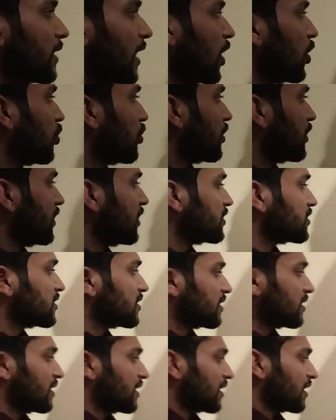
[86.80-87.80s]
diuretics
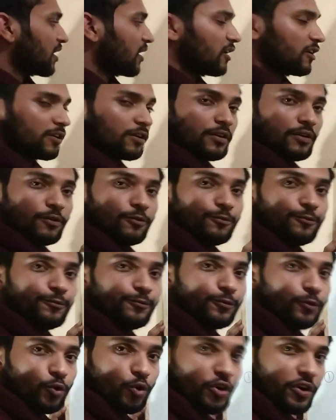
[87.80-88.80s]
there are
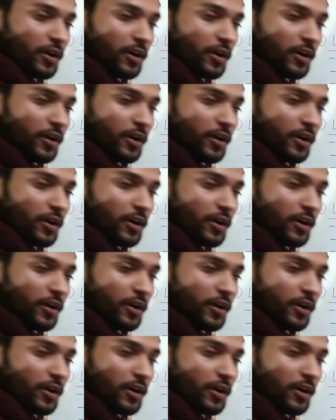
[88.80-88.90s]
4